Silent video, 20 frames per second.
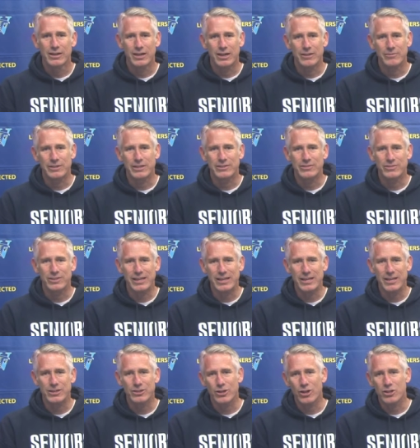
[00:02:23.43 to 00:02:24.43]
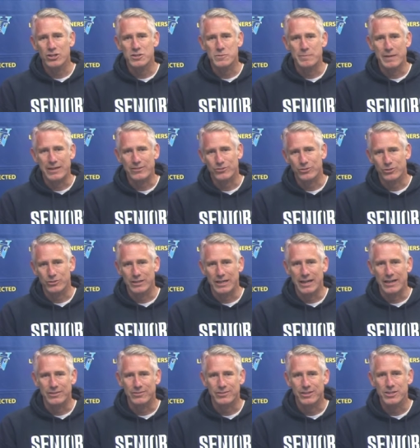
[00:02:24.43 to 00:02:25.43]
of a Santa Ana College master
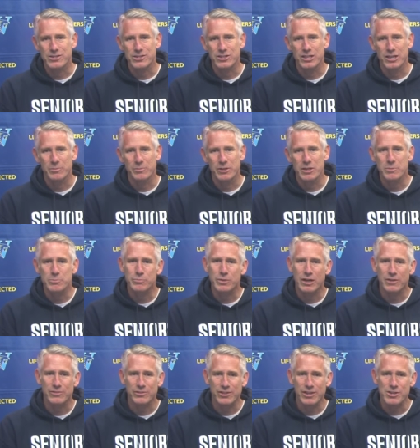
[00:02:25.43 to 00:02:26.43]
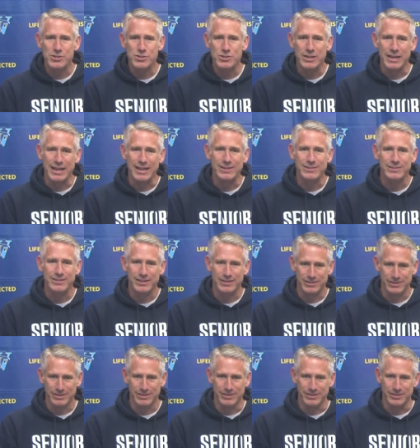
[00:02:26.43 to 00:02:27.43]
class, teaching them improvisation and
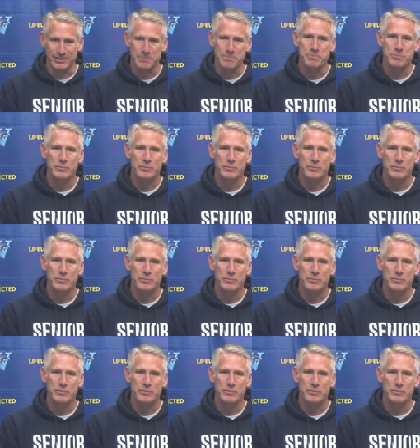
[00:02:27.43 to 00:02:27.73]
technique.